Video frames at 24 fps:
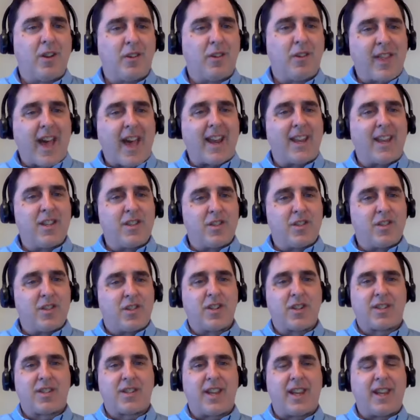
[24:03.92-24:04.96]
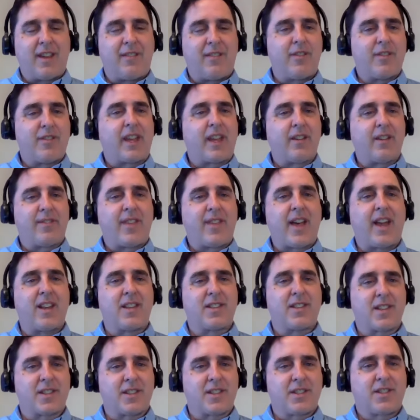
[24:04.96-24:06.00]
you know that is just a if you think of that
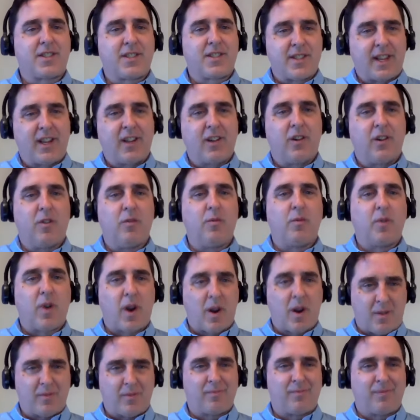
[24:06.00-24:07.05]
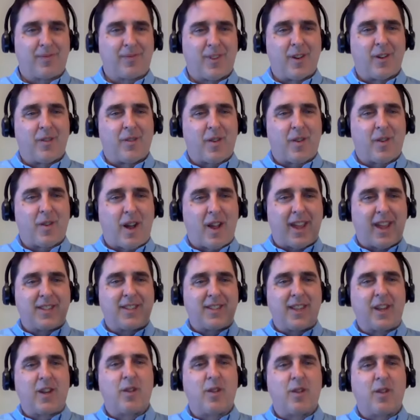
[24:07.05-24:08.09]
as a single uh, you know a
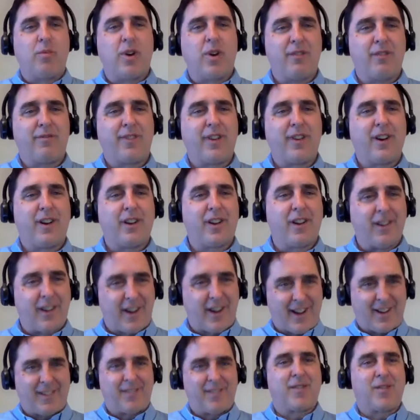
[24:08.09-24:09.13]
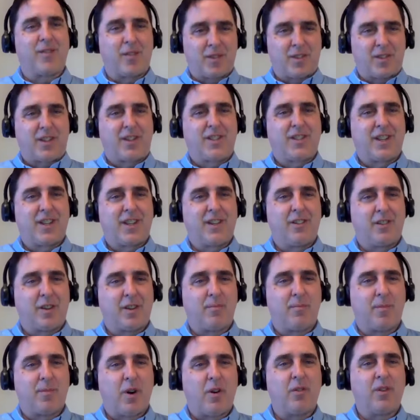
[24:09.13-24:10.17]
single point of failure single
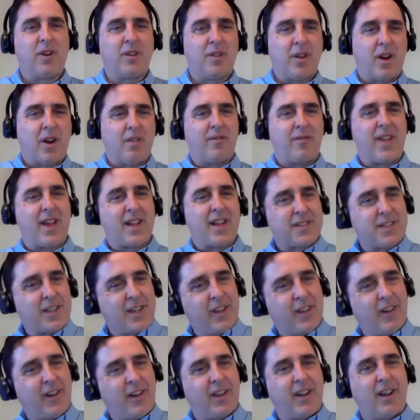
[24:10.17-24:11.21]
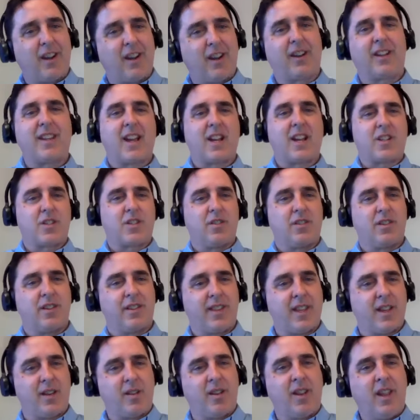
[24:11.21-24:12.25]
component of that scale out architecture
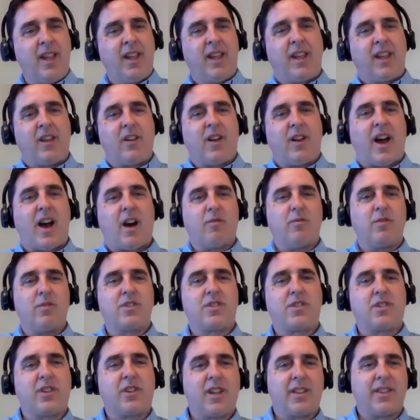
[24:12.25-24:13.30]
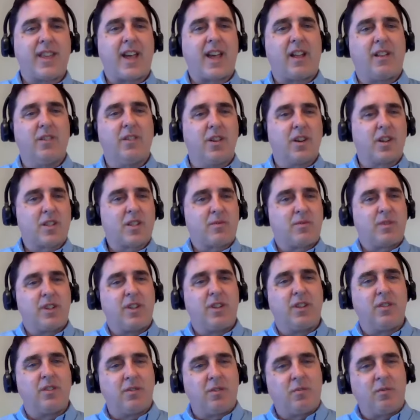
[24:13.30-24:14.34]
and then you know how resilient that looks
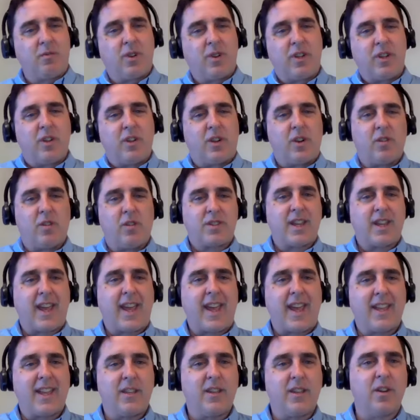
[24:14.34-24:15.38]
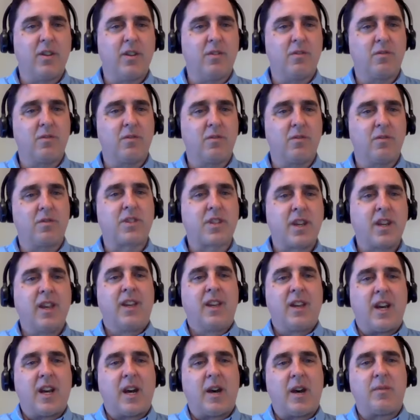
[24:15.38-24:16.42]
when you when you go to n nodes
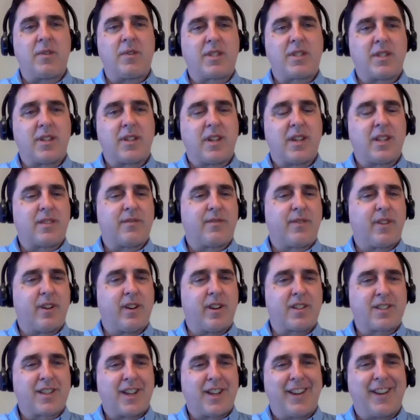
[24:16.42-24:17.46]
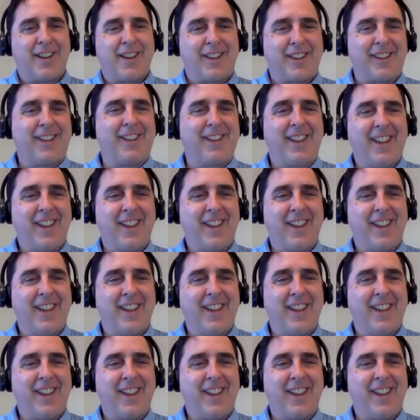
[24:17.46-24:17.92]
um, it's it's very exciting